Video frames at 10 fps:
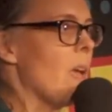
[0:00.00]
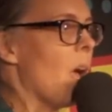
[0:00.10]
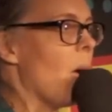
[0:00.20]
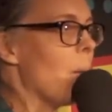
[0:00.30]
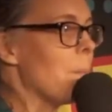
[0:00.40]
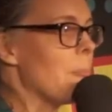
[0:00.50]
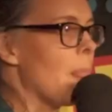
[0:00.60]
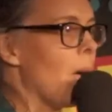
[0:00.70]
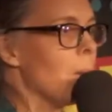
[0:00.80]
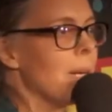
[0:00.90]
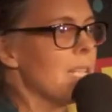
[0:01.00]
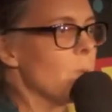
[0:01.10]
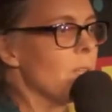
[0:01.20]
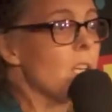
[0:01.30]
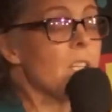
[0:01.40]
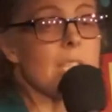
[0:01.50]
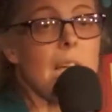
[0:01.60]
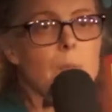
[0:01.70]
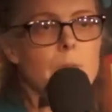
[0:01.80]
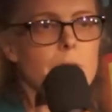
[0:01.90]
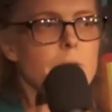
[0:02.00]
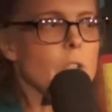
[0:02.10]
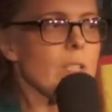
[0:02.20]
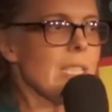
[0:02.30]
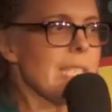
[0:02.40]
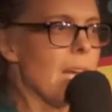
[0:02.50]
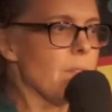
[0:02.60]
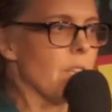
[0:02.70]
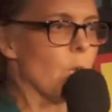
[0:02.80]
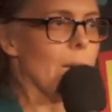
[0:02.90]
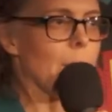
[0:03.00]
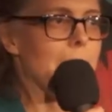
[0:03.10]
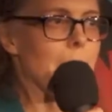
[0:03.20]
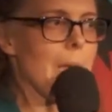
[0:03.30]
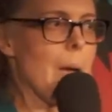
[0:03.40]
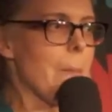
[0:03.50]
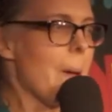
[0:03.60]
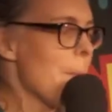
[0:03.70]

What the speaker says: I might as well turn to comfort food instead for a quick pick-me-up.